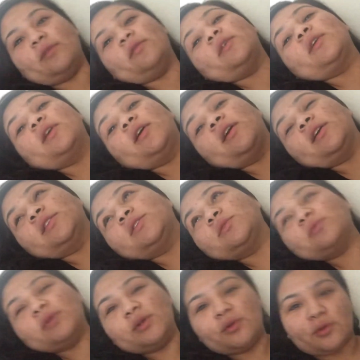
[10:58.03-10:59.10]
I forgot
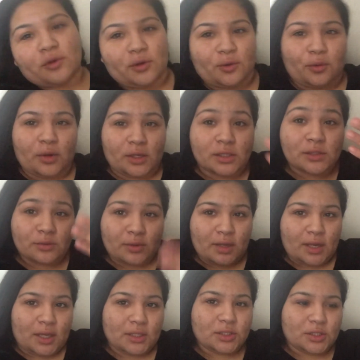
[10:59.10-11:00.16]
to record Juan's
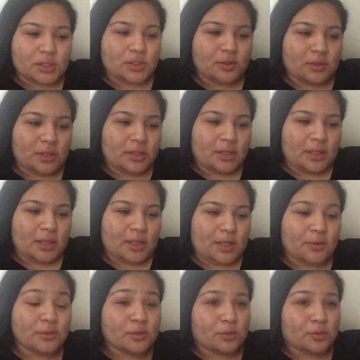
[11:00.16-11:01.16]
reaction to the thing. He was